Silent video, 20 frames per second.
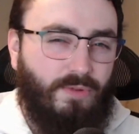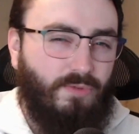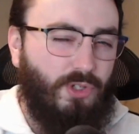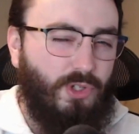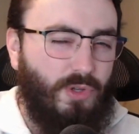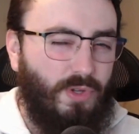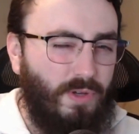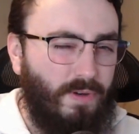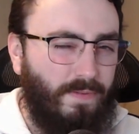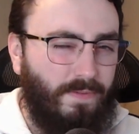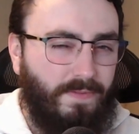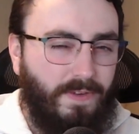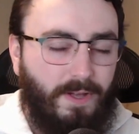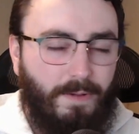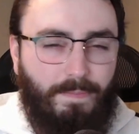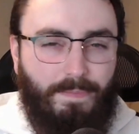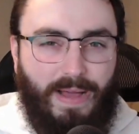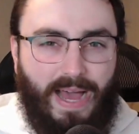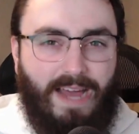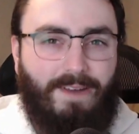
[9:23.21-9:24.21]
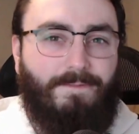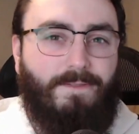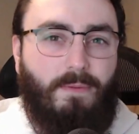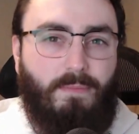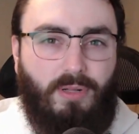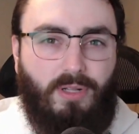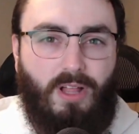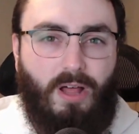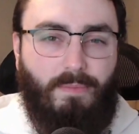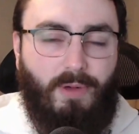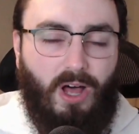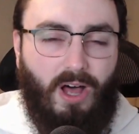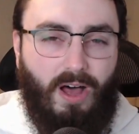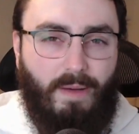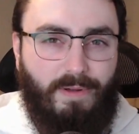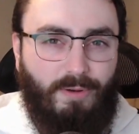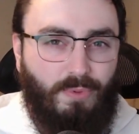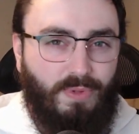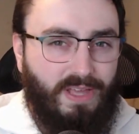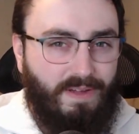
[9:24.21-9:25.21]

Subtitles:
Do you feel bad for Bilal Muhammad with